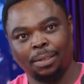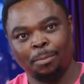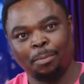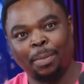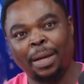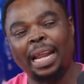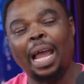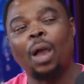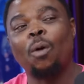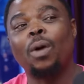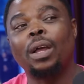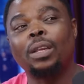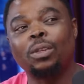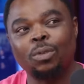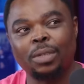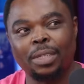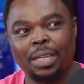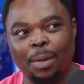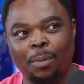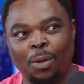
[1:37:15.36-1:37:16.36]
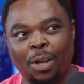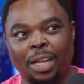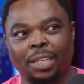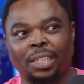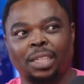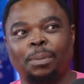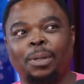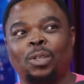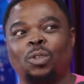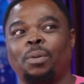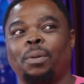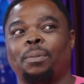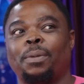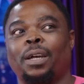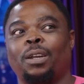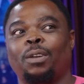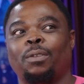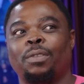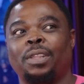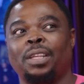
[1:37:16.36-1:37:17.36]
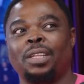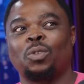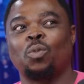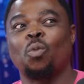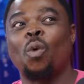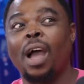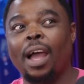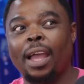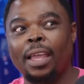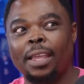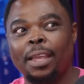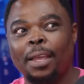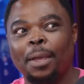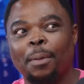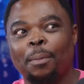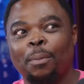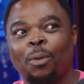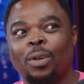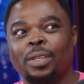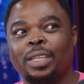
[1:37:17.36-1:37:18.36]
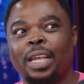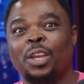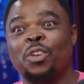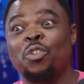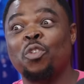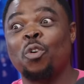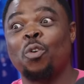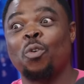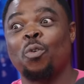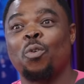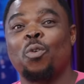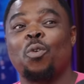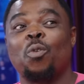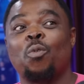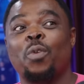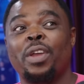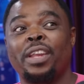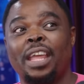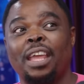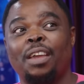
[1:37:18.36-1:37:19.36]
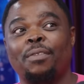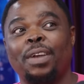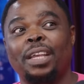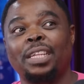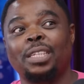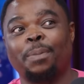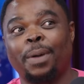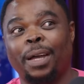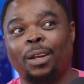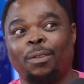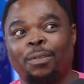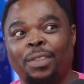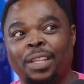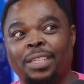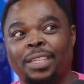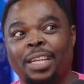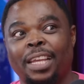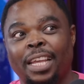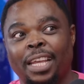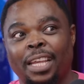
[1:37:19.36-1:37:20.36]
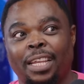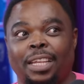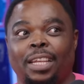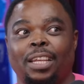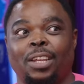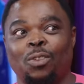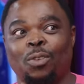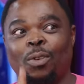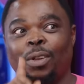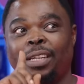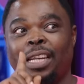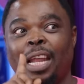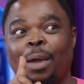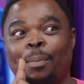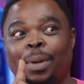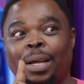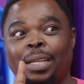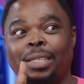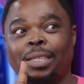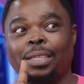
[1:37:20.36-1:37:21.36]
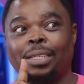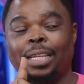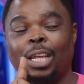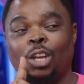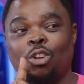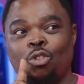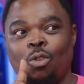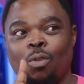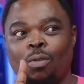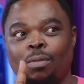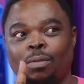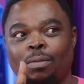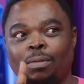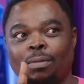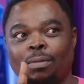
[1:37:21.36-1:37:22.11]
But I want Siyabonga Shibe to be part of this. Why? Because I know whenever he's part of this, you know, numbers, they grow.